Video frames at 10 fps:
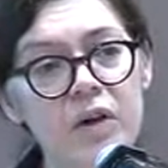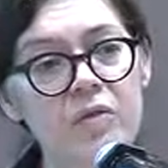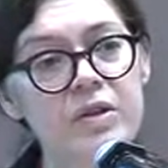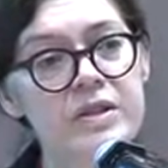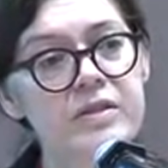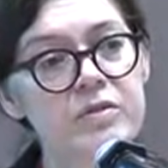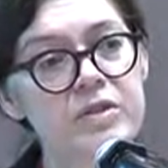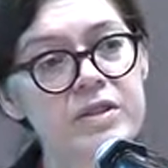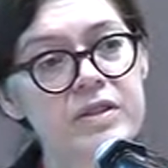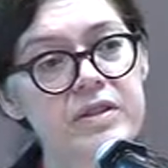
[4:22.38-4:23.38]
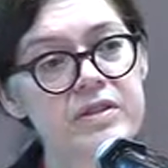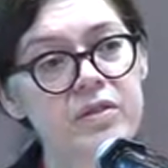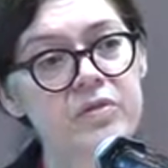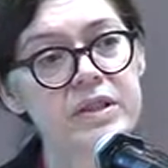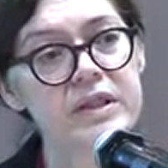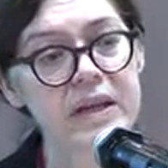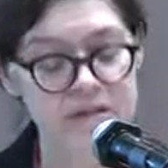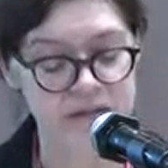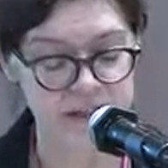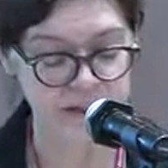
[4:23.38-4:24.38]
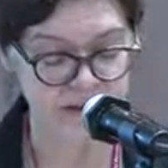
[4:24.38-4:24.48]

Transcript: for our discourses over the next